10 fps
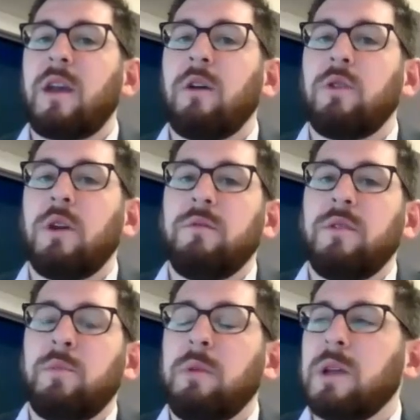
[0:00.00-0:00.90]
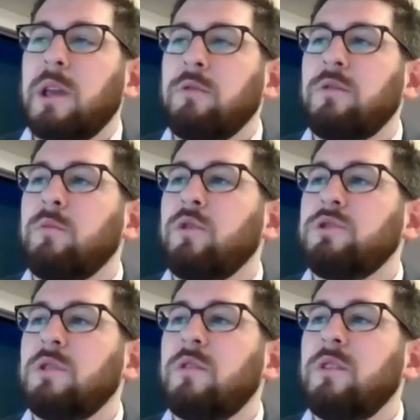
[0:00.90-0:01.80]
out of the public health
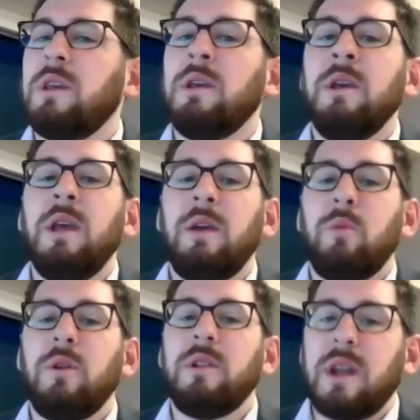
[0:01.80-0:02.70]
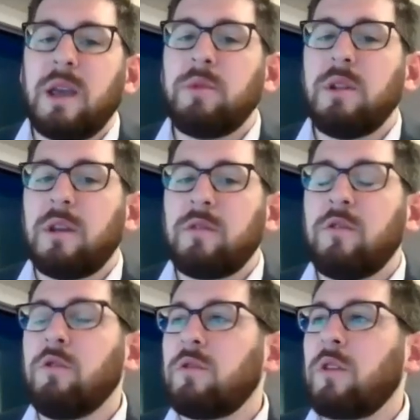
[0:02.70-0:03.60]
emergency will enable us
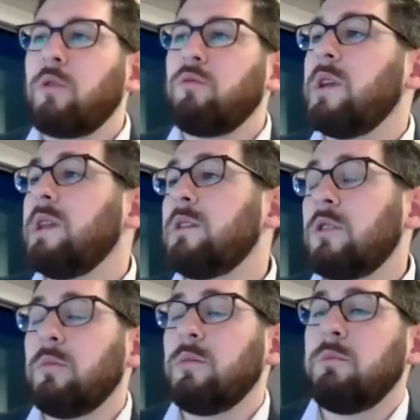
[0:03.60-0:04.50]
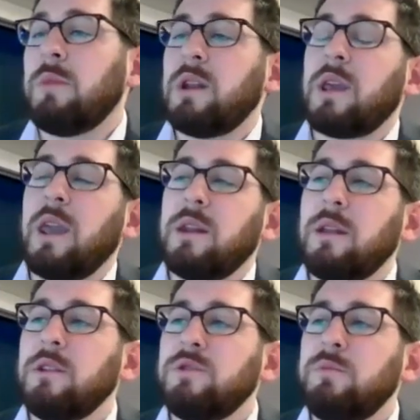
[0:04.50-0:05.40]
to start redetermining Medicaid
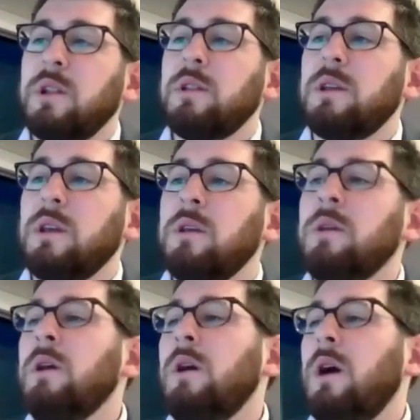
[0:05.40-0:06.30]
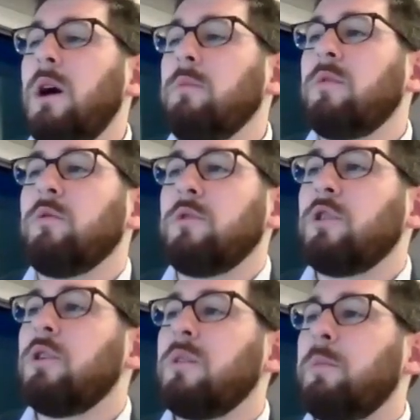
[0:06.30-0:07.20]
eligibility. So
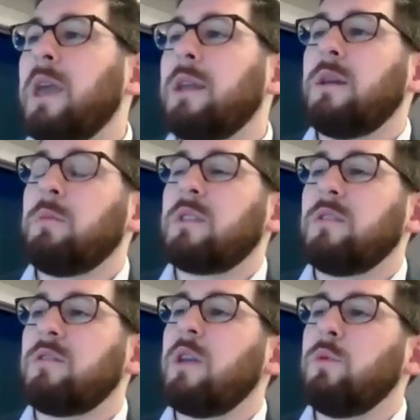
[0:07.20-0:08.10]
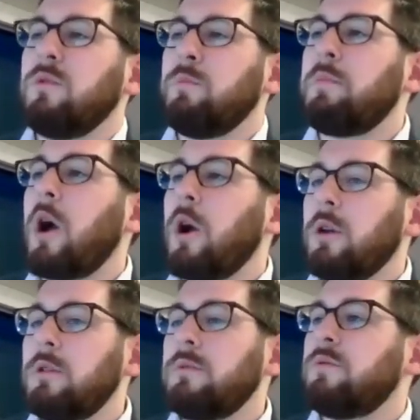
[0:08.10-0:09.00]
during the pandemic, the state was
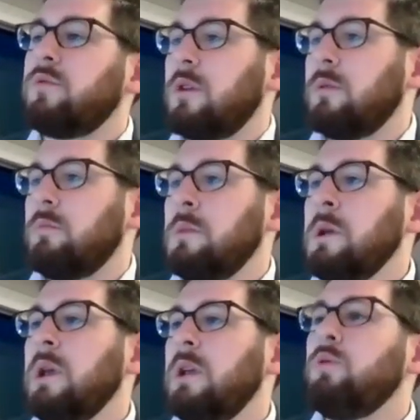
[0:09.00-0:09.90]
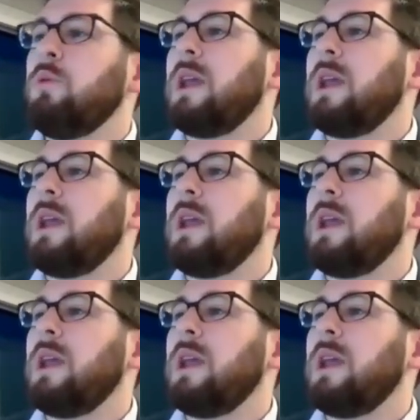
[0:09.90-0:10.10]
barred from doing